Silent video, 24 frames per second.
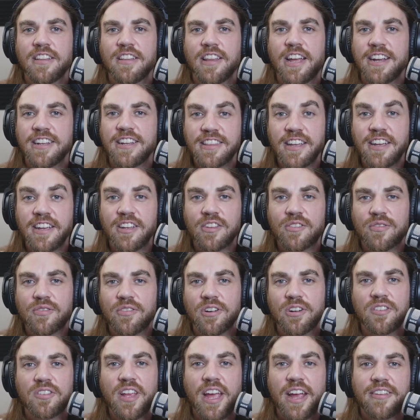like this
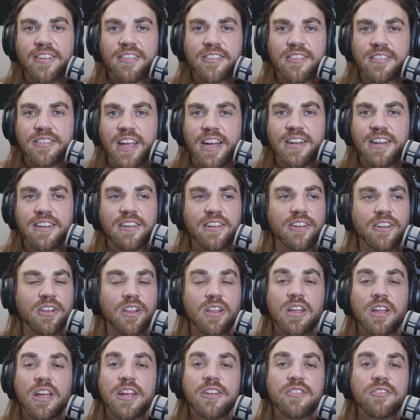for a Texas State
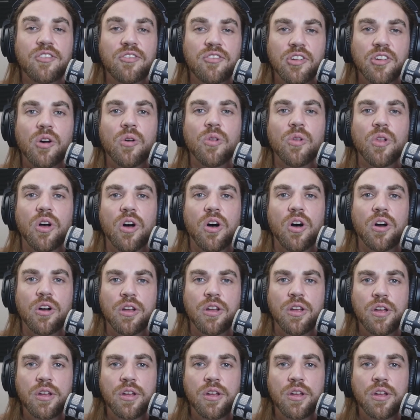deal in so long.